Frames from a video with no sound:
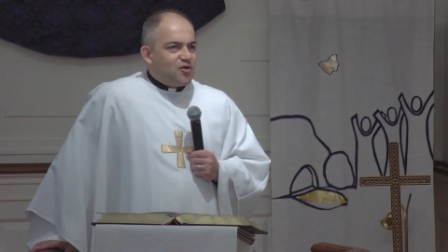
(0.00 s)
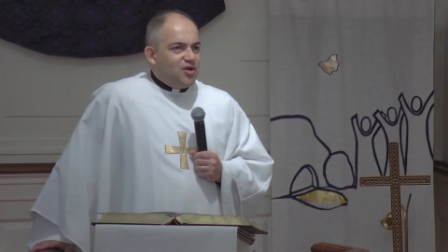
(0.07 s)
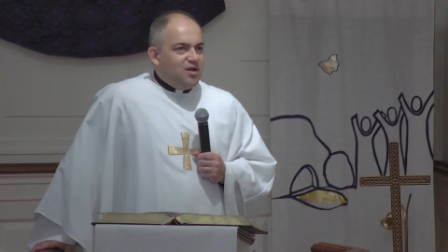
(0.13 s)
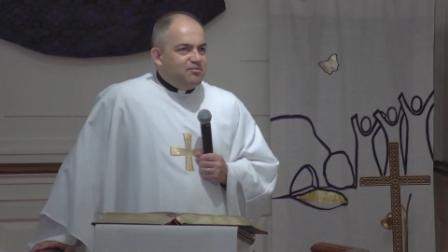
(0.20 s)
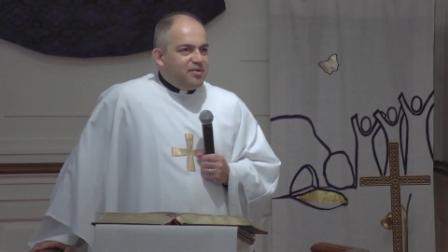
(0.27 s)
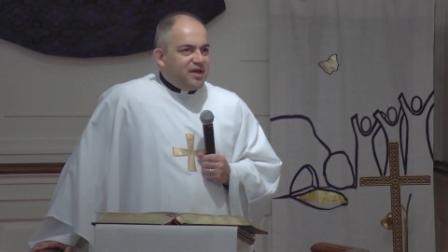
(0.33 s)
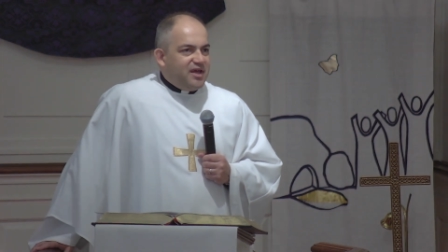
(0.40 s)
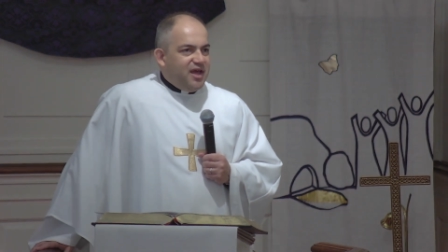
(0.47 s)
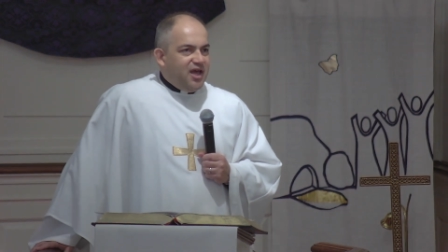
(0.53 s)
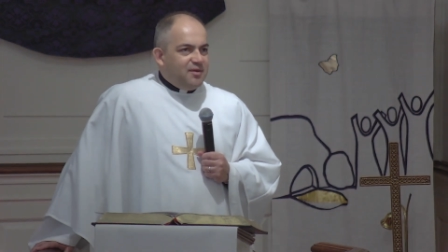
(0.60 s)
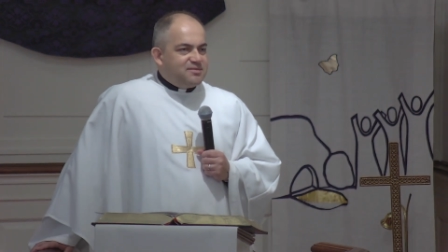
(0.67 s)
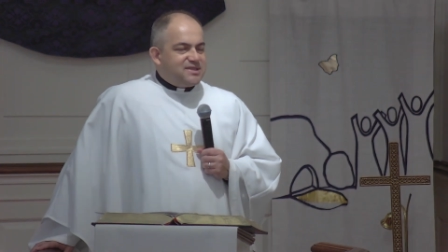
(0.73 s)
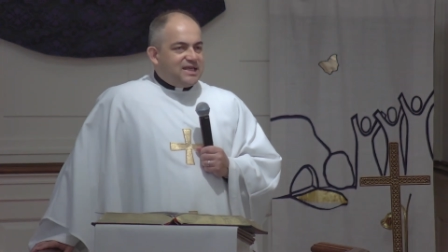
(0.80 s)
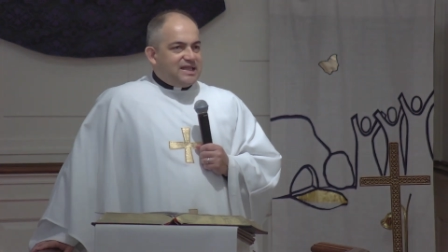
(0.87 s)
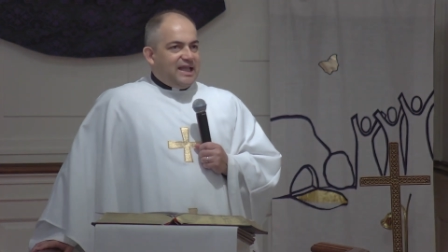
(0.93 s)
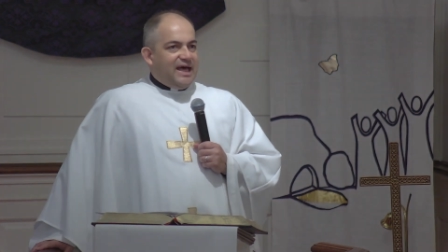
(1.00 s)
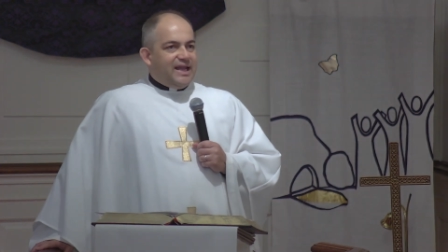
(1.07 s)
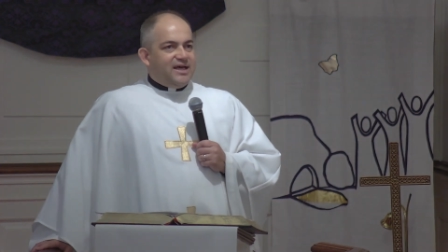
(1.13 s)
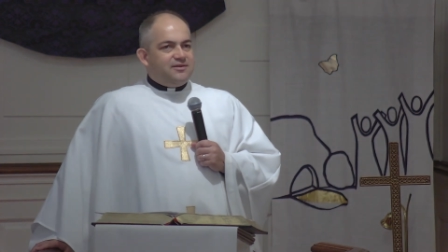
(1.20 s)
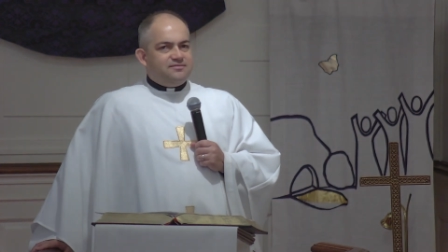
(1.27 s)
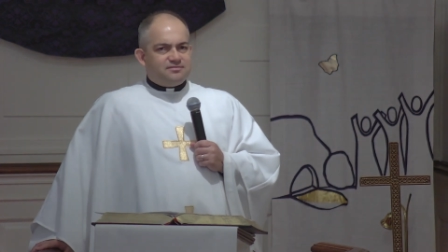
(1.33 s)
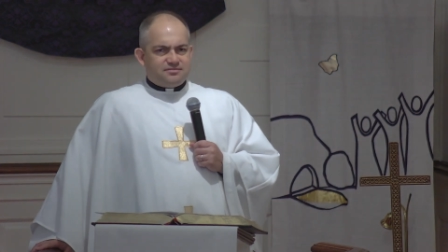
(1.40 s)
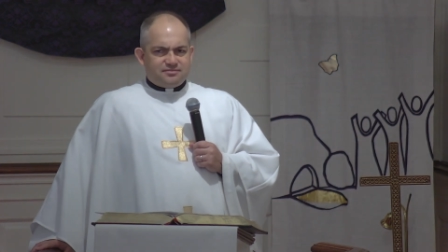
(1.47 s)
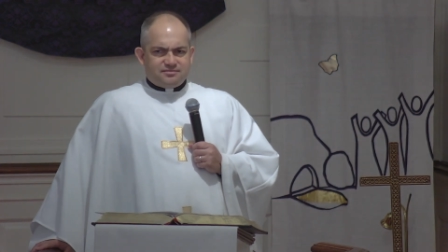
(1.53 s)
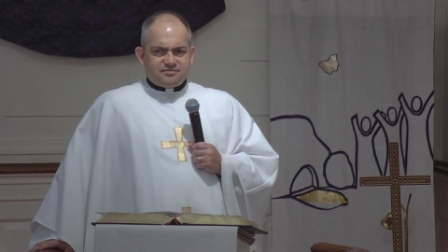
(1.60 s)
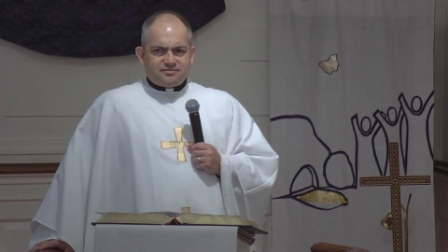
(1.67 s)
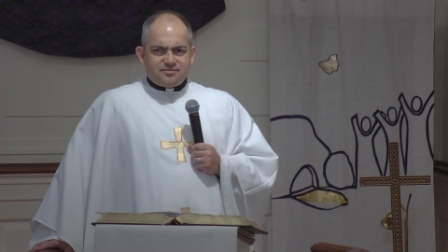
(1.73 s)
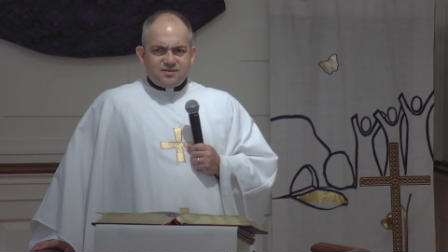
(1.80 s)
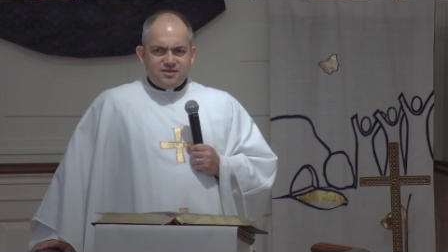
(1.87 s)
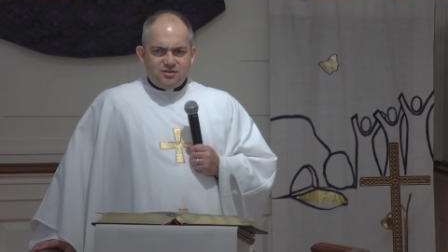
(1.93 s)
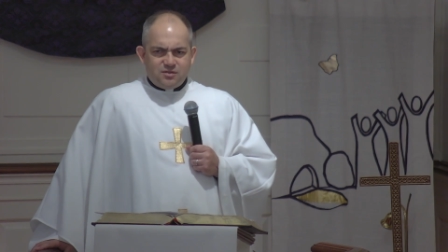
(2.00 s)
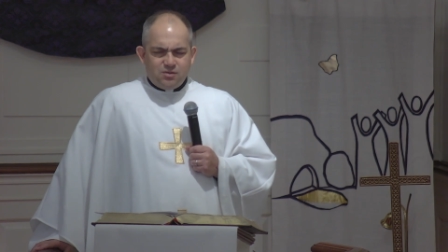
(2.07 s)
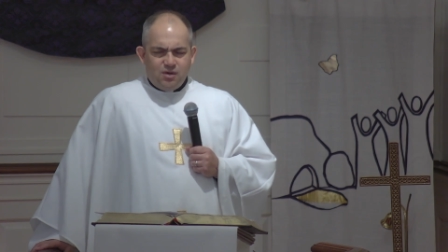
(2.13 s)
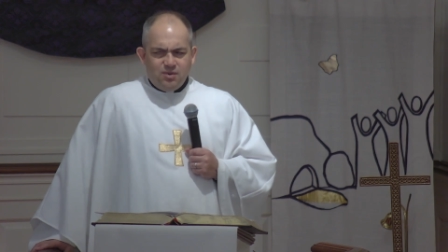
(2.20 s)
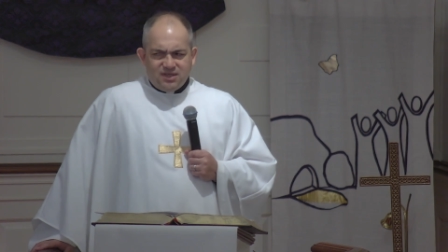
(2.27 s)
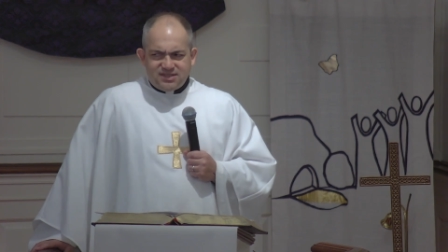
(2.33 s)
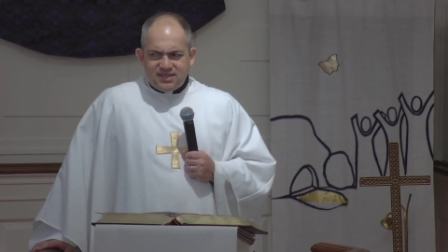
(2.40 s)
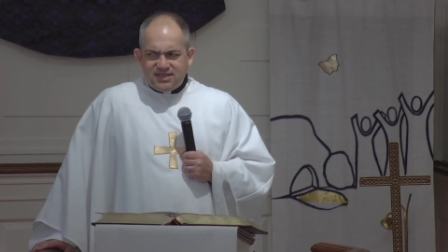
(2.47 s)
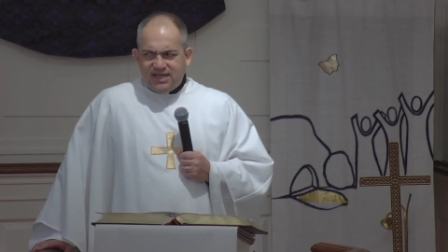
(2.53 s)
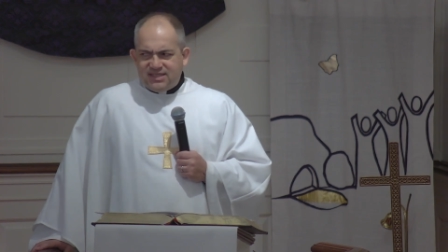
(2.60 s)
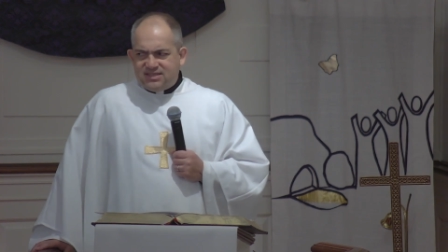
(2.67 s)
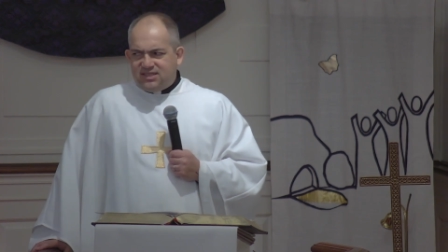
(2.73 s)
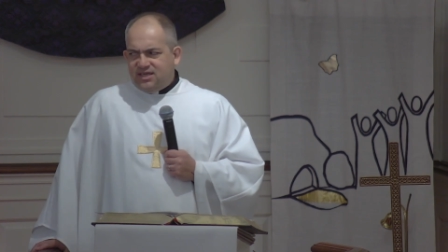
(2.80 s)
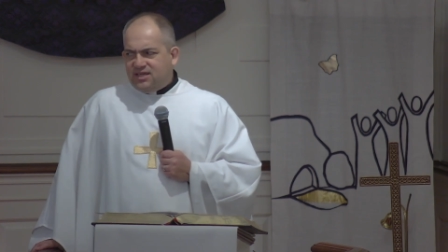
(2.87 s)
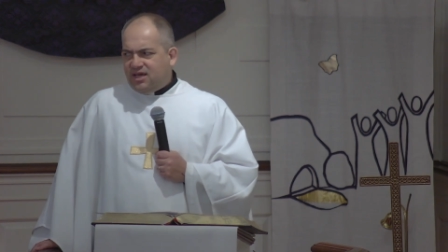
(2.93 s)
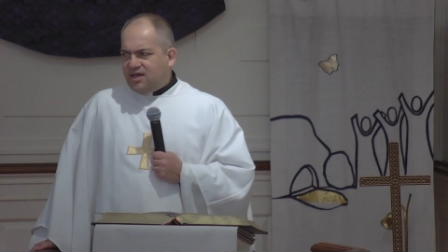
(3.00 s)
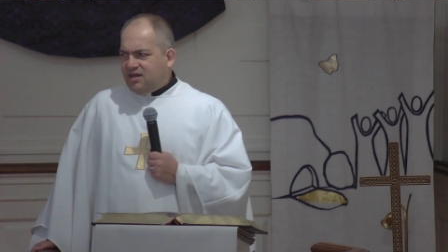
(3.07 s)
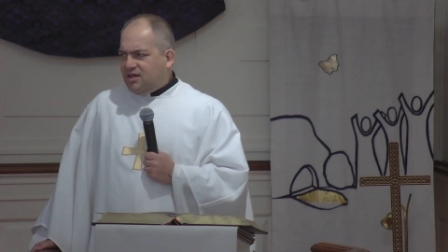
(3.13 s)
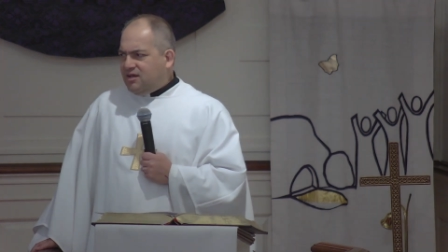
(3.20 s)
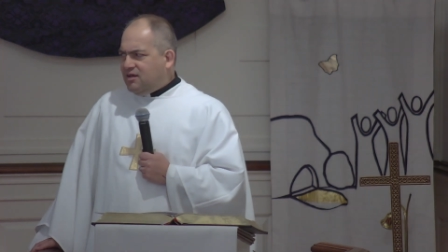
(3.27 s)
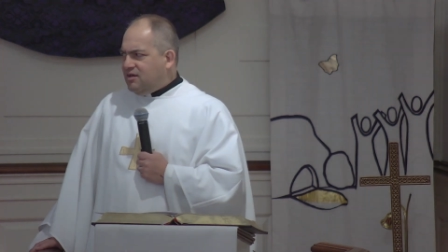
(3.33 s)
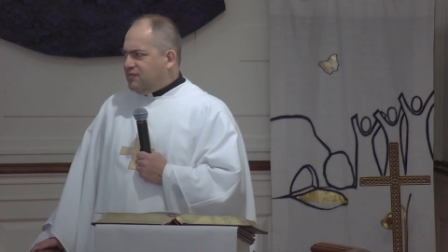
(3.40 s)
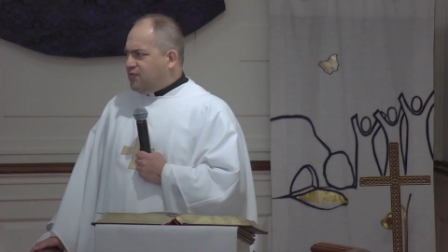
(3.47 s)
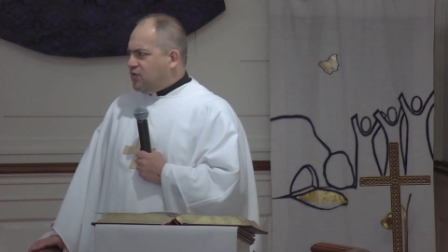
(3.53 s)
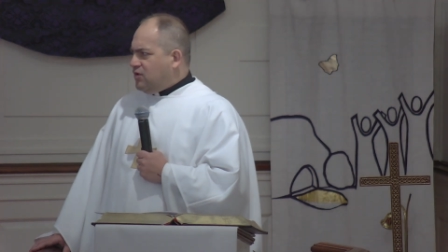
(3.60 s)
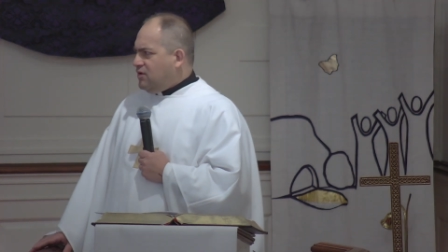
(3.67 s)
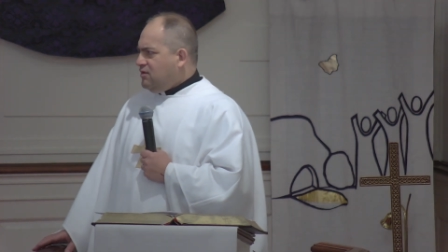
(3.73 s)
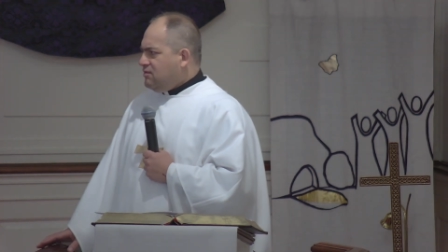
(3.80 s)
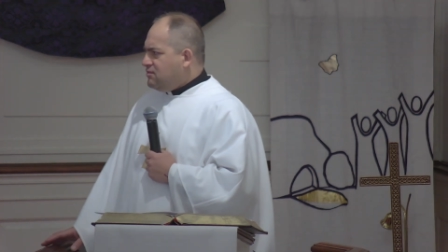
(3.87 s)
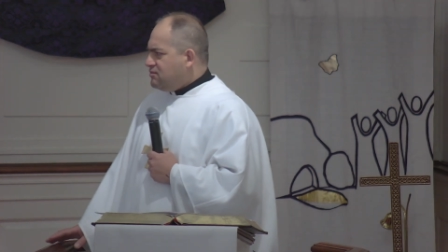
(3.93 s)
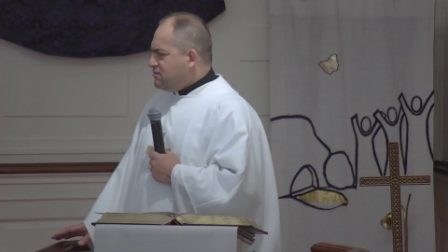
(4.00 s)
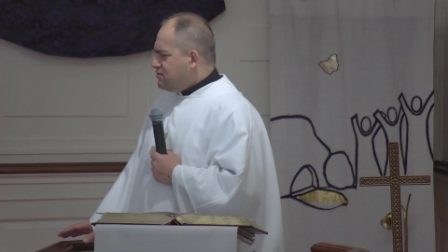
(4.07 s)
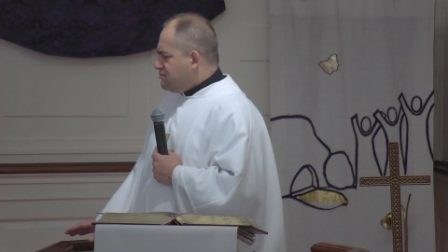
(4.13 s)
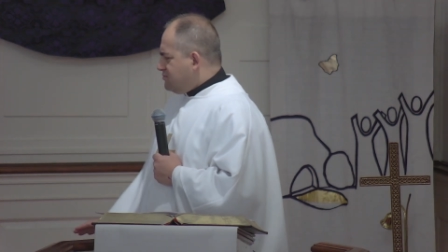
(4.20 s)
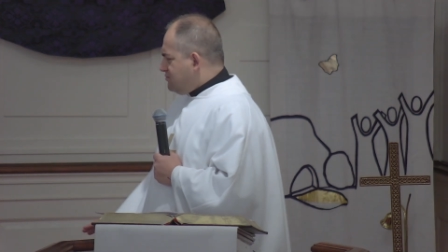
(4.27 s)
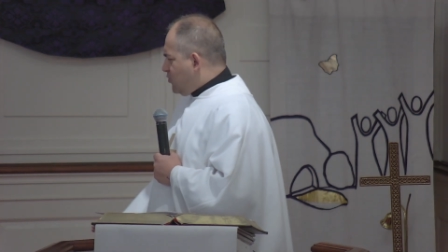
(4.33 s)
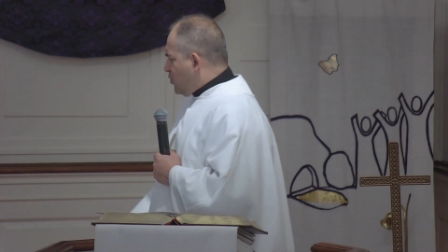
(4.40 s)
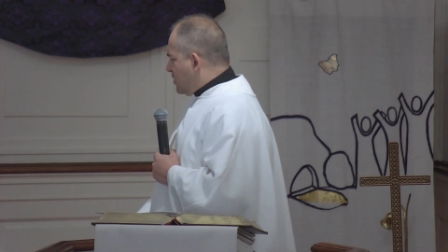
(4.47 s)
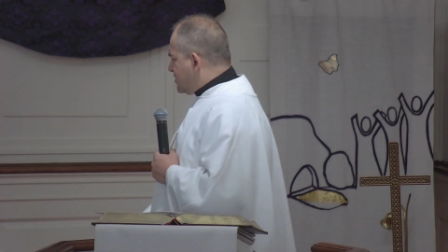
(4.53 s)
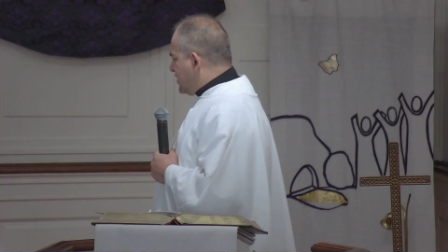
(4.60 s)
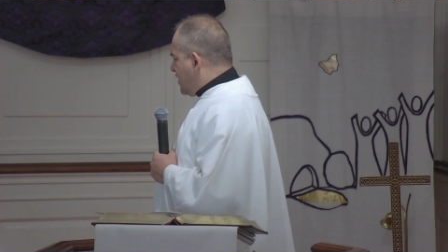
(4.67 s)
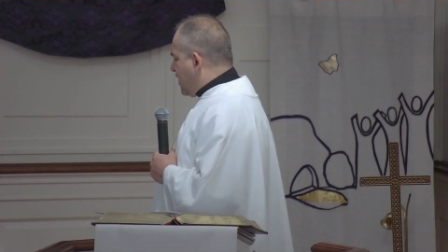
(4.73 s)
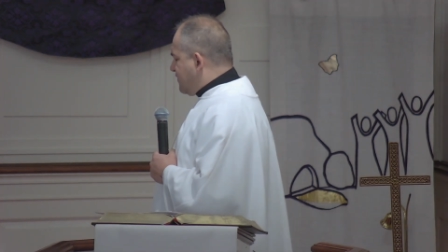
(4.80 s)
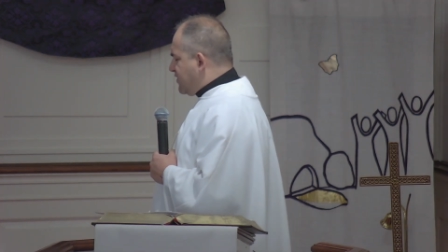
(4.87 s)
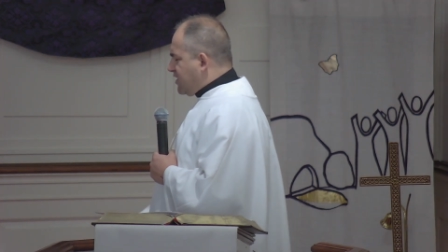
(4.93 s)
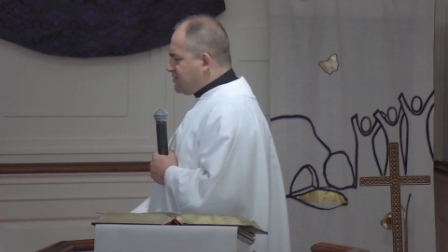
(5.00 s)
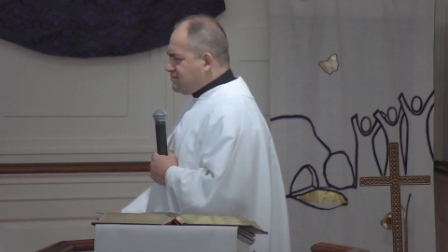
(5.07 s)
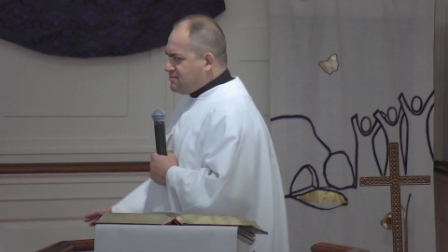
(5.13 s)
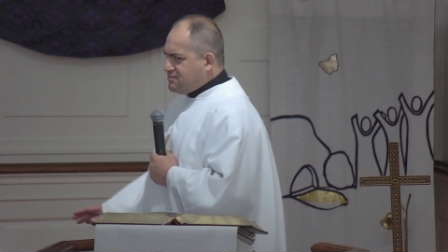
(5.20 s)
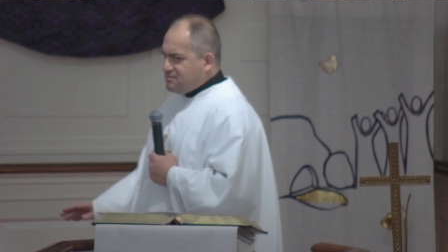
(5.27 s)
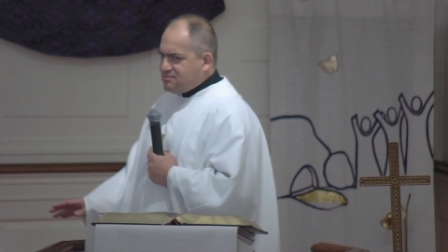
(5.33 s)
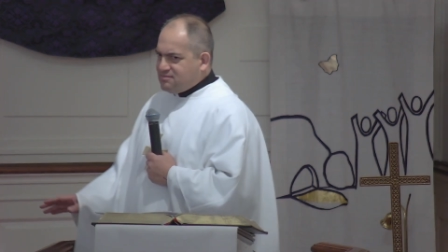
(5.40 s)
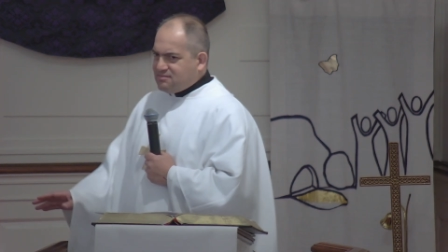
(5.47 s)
Olympic Games, Atlanta, what was it, 1984? Who was alive then?